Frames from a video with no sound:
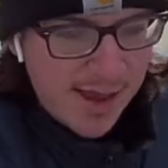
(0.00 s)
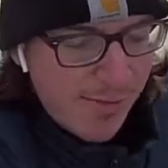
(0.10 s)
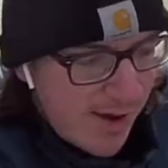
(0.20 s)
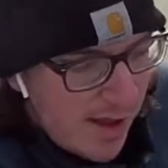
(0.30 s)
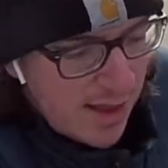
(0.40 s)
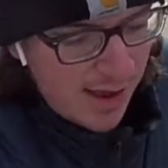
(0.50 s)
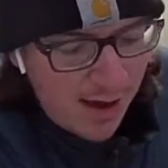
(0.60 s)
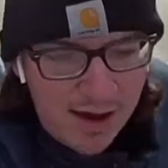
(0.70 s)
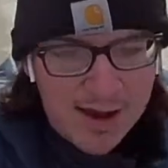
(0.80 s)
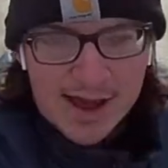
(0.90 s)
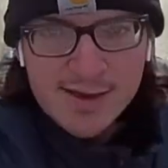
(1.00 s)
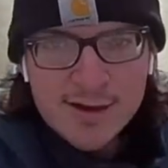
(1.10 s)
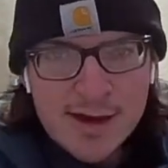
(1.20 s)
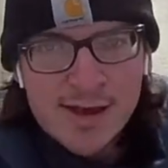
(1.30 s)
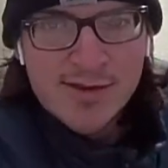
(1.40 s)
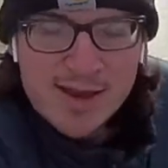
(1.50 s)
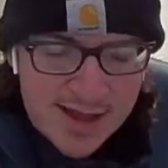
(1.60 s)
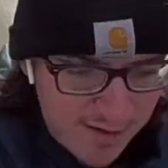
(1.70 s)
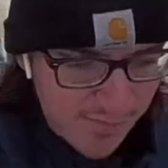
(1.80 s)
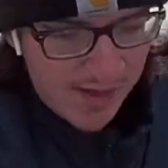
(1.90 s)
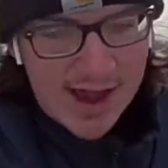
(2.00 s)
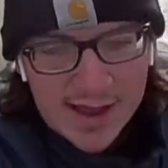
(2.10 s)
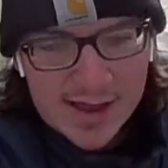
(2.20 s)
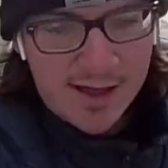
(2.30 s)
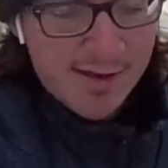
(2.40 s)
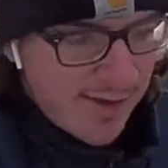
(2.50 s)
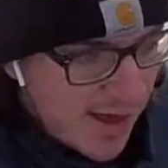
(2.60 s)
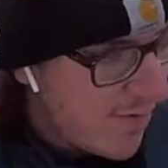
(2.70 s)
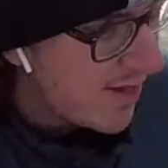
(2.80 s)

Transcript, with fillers: day, it'll be a good day. Alright guys, so stay tuned for that, and I'll just leave